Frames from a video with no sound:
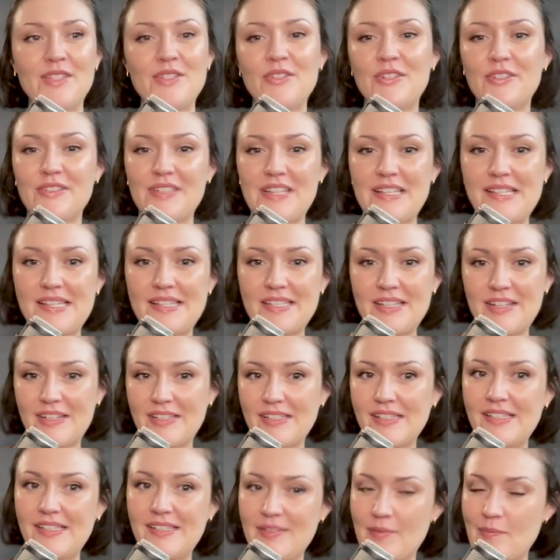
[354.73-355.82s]
not
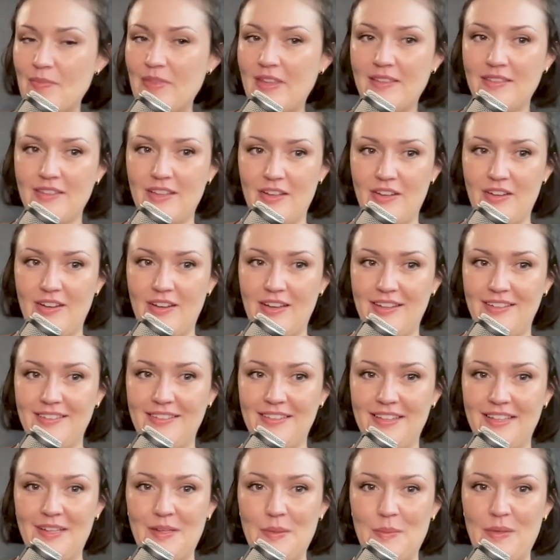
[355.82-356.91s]
necessarily something that I
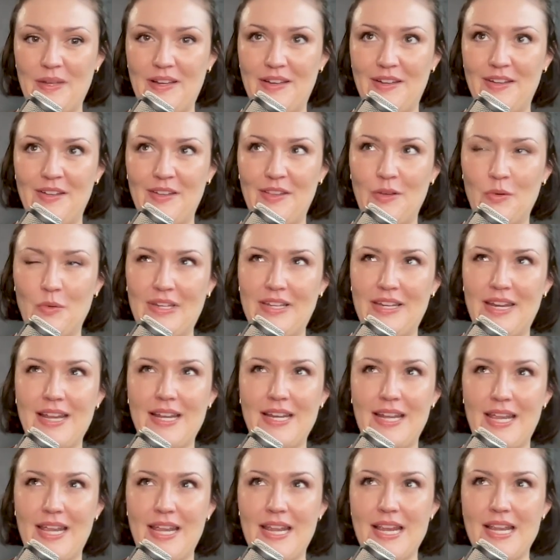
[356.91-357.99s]
think about that would
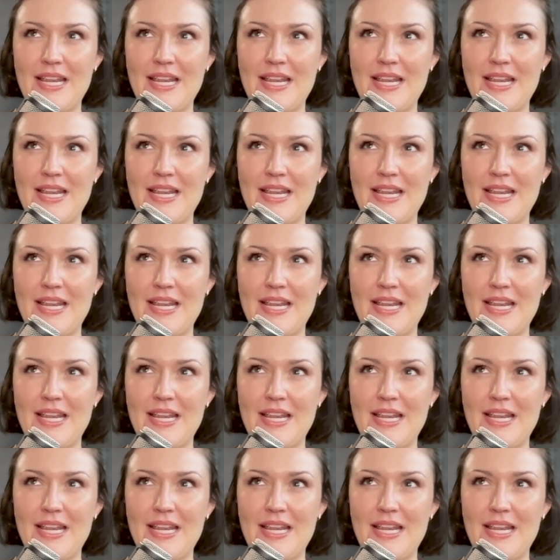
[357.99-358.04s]
need a